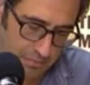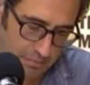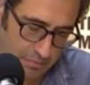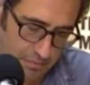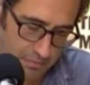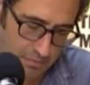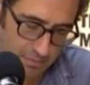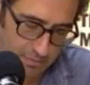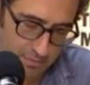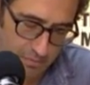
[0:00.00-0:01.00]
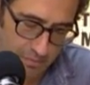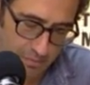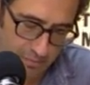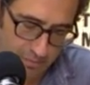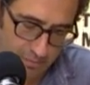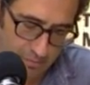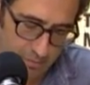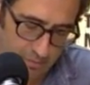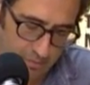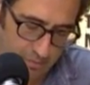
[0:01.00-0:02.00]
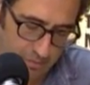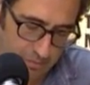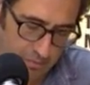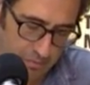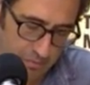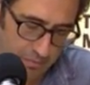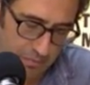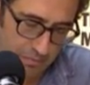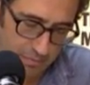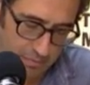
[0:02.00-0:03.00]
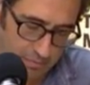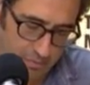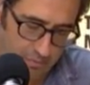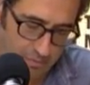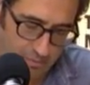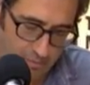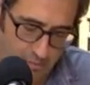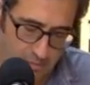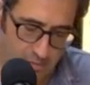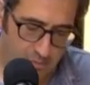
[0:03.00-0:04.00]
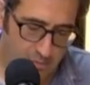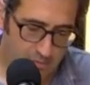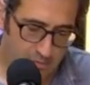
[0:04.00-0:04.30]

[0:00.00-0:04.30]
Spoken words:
(not speaking)